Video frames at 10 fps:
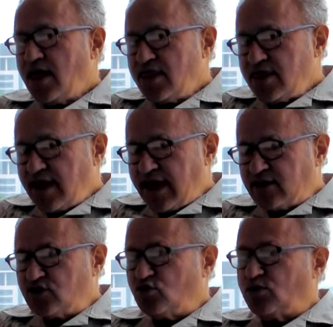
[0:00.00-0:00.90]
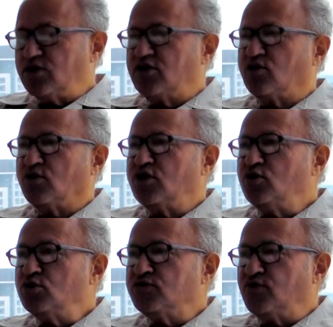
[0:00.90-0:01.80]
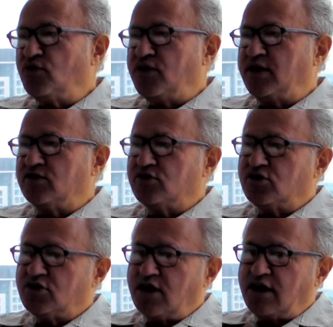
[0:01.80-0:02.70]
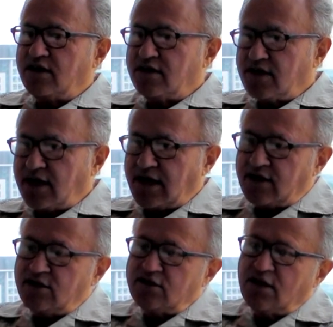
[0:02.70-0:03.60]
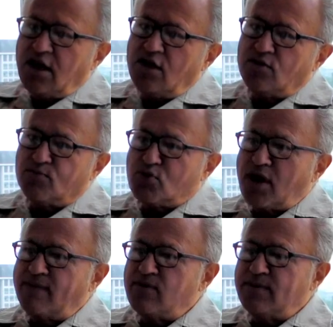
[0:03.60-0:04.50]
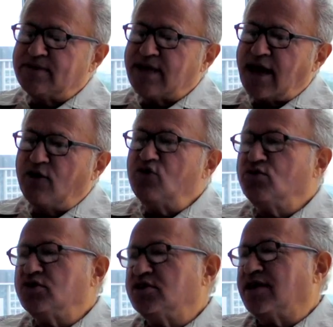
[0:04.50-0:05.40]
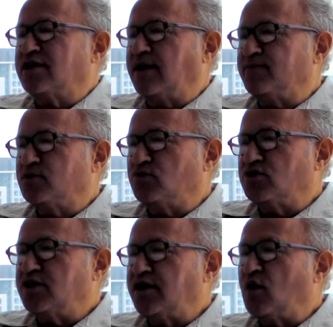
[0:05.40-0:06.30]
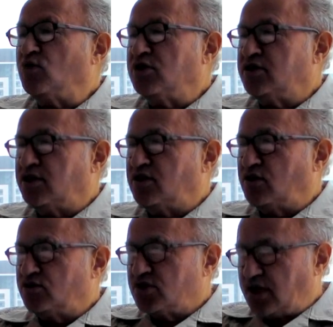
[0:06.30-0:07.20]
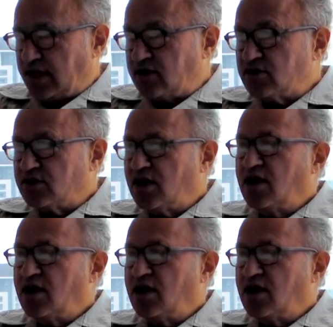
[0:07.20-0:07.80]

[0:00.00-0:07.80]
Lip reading: The answer is there are useful things the state does. The problem is how you could set it up so the state only did those things.